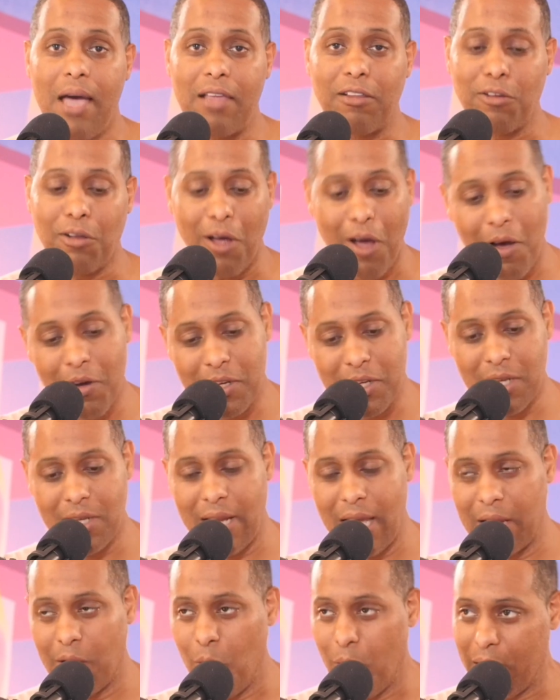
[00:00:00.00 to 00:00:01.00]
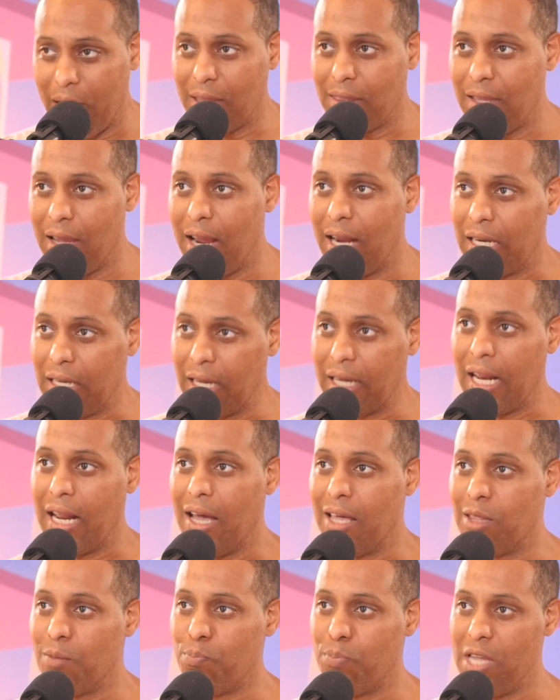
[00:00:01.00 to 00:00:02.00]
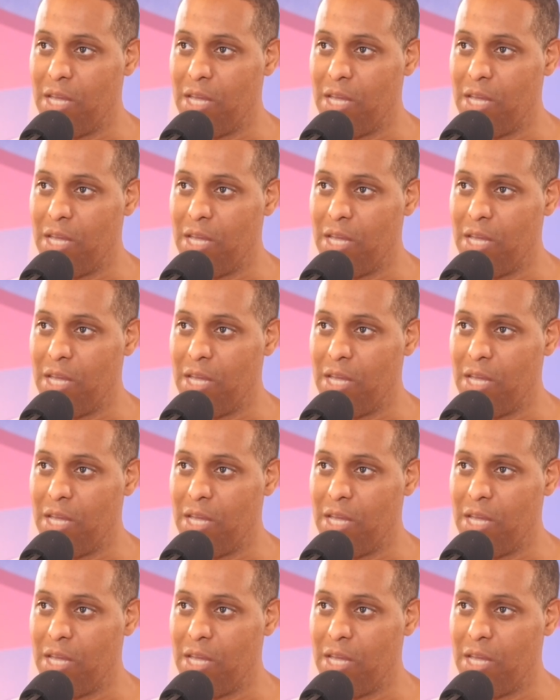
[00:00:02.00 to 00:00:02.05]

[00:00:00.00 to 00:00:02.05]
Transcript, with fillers: As long as you're not going out there and looking at other